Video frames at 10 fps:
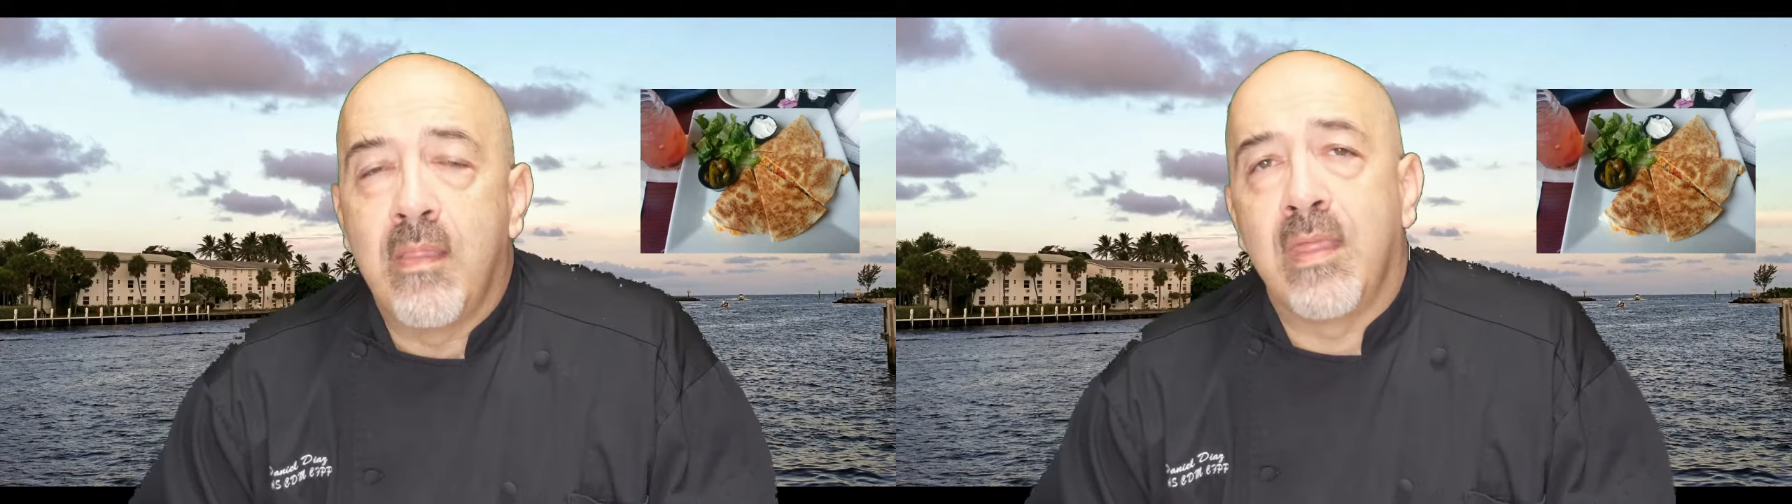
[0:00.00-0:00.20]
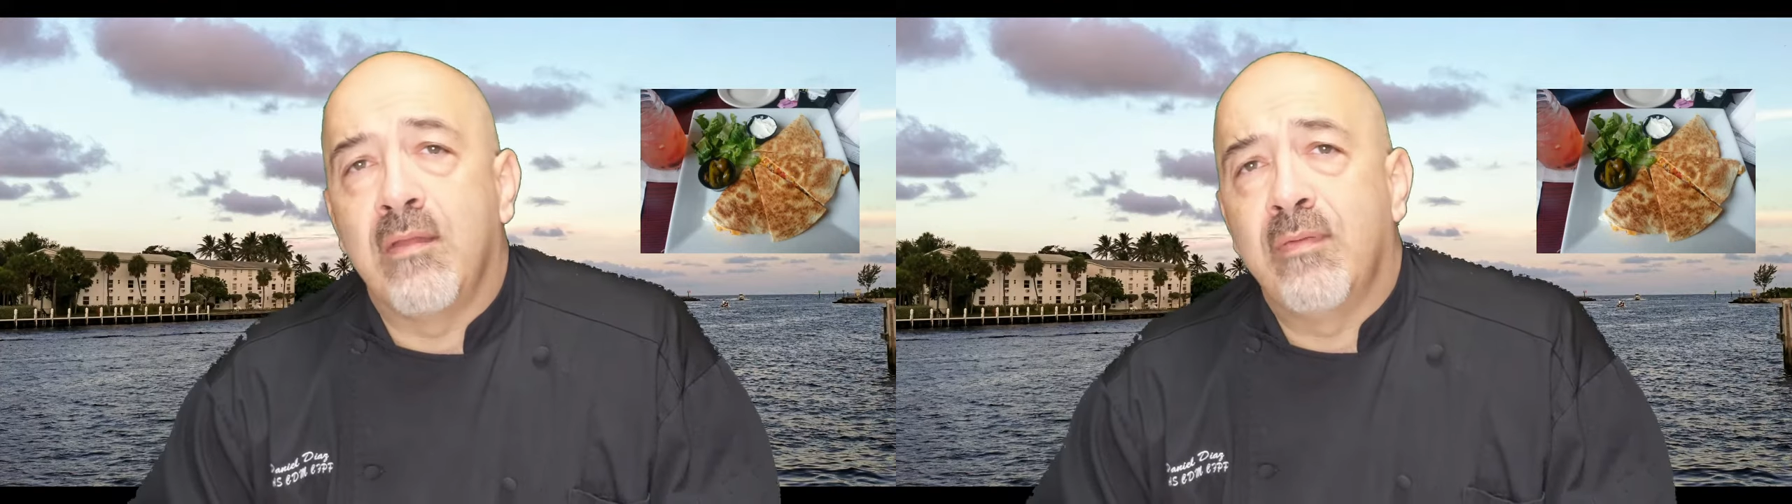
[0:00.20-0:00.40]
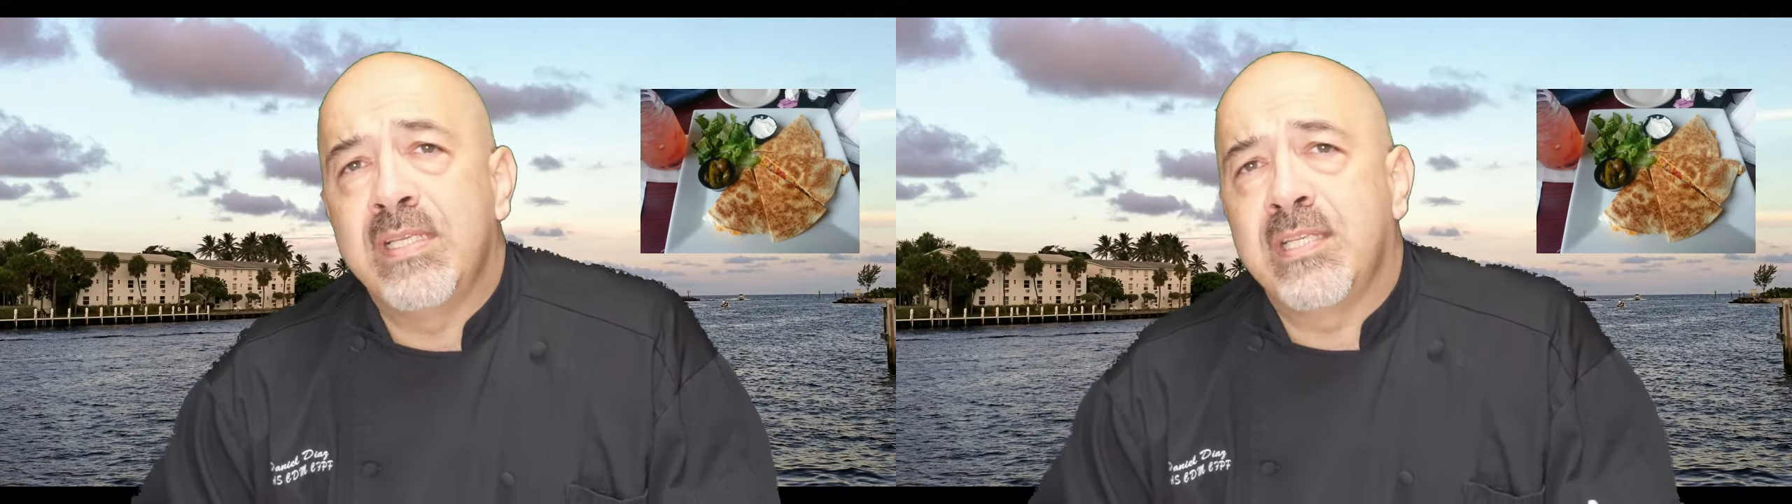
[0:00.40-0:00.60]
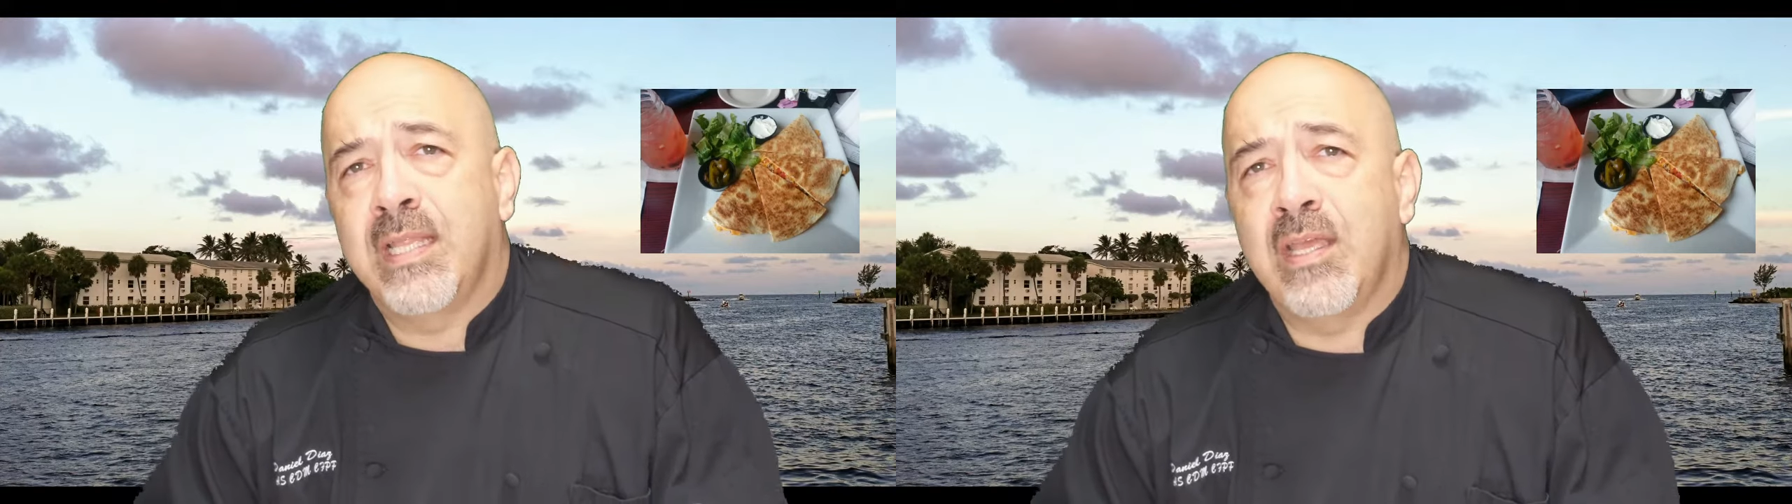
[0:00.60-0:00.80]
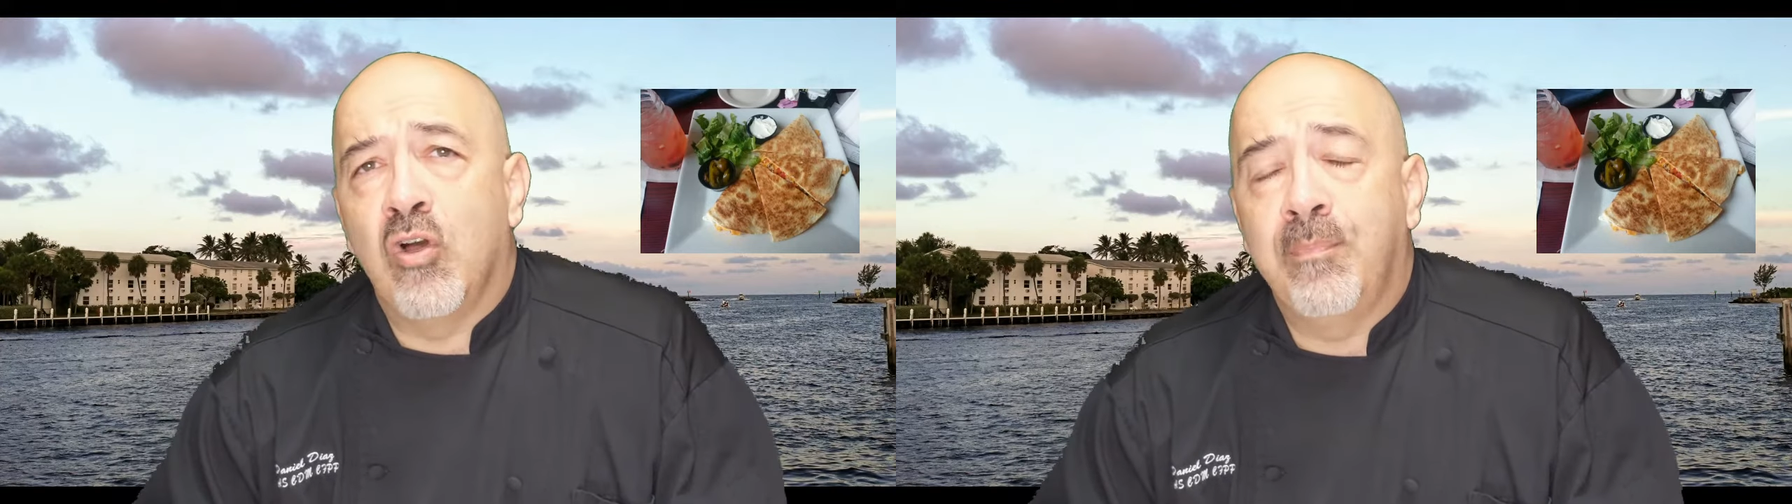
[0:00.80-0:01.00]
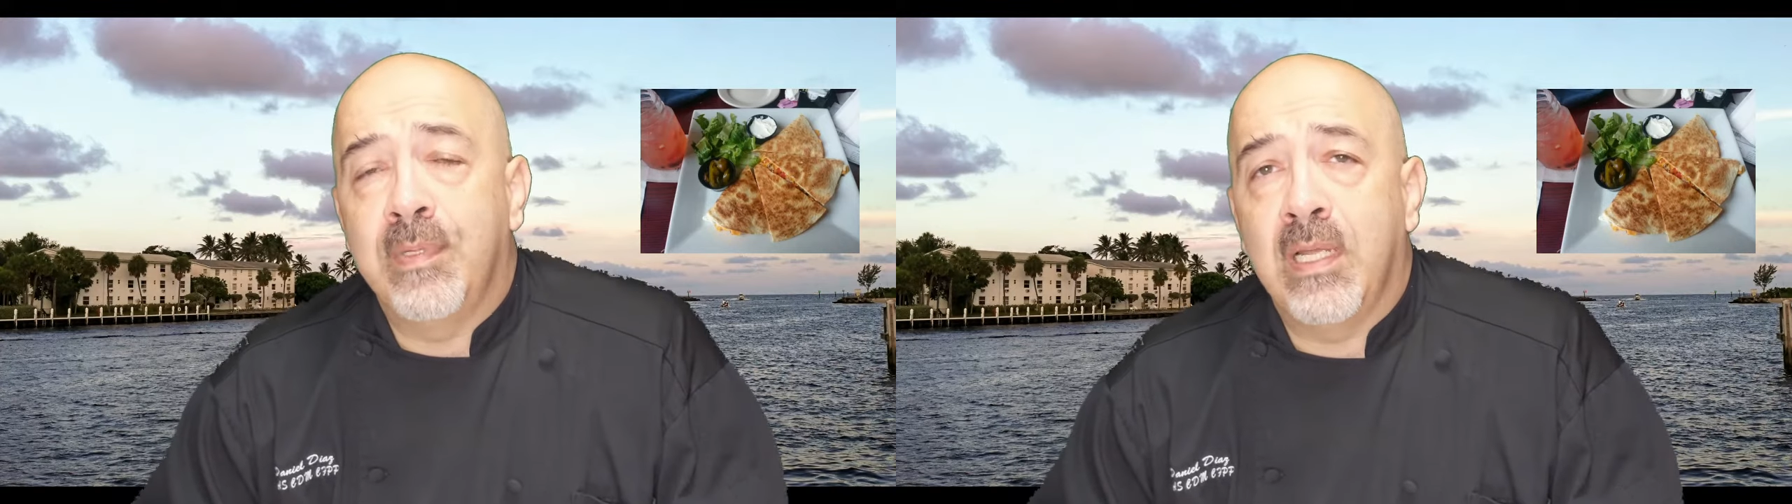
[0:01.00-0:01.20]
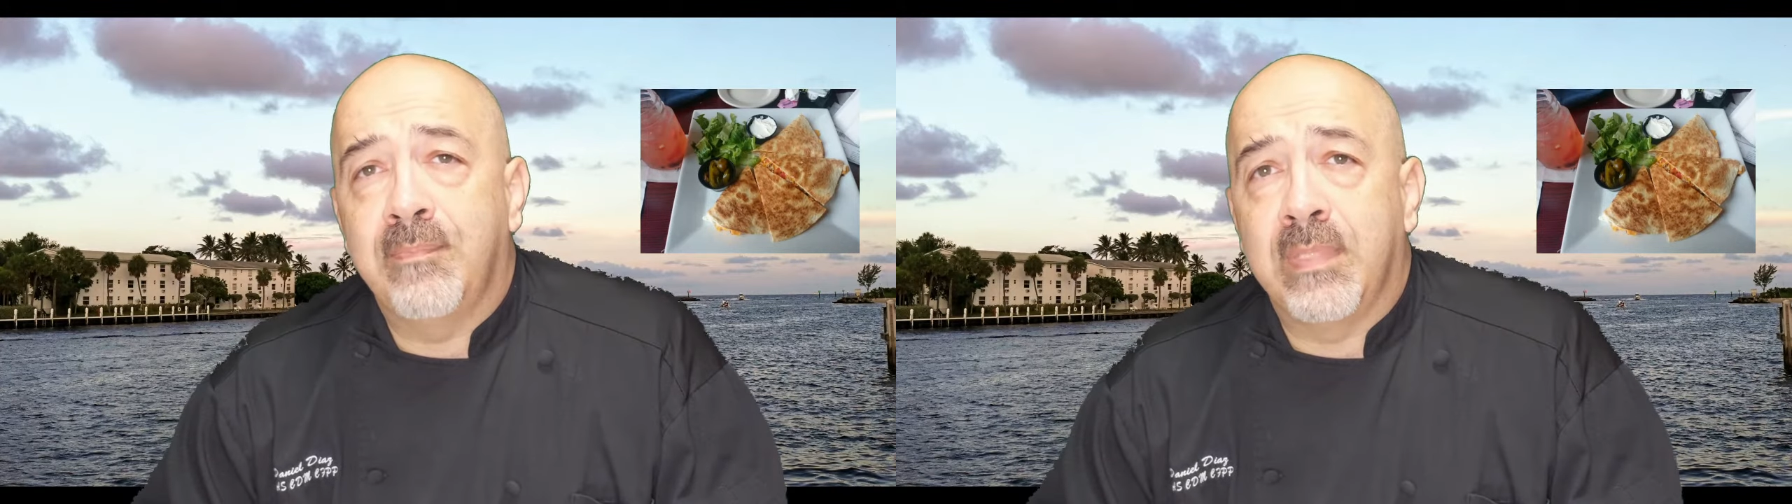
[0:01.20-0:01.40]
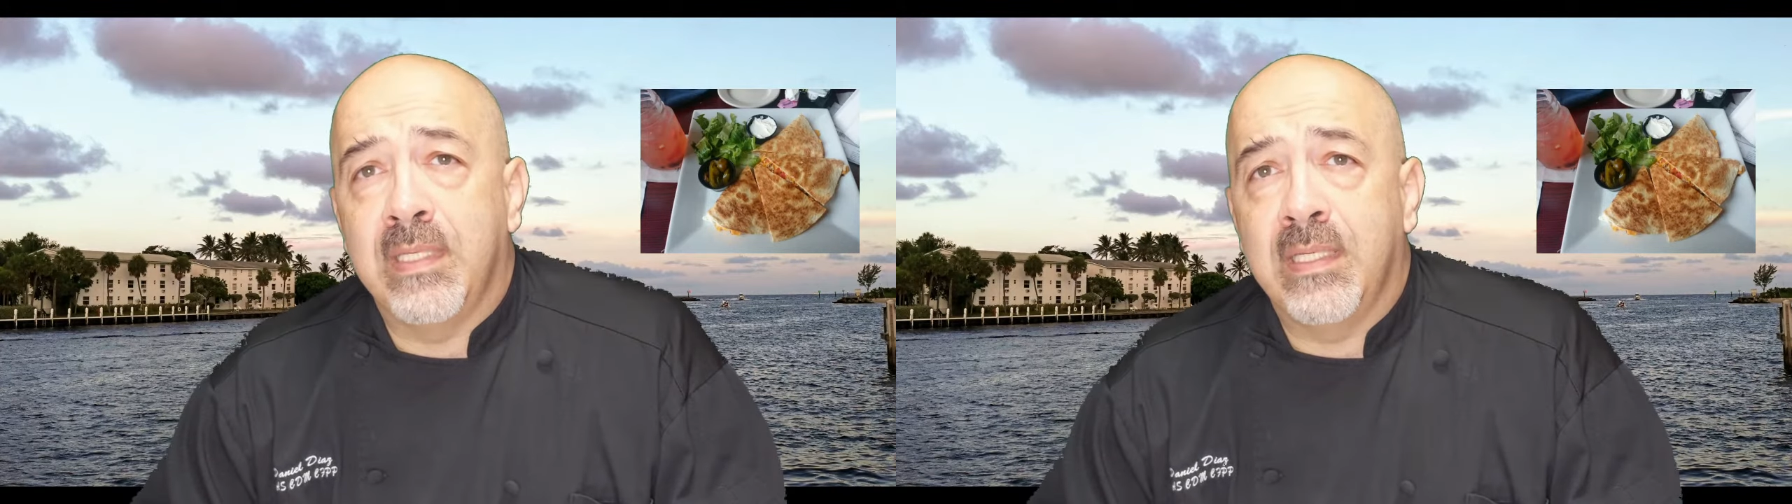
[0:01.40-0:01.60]
They recently opened
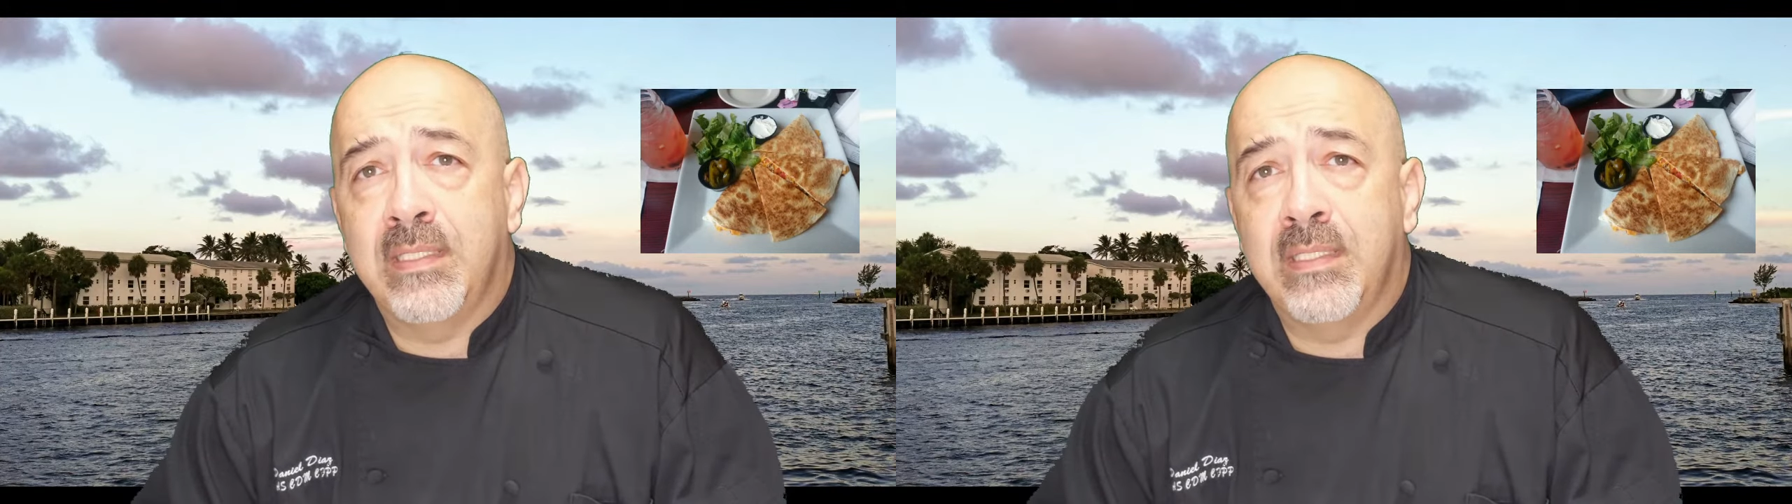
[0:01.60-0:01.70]
up the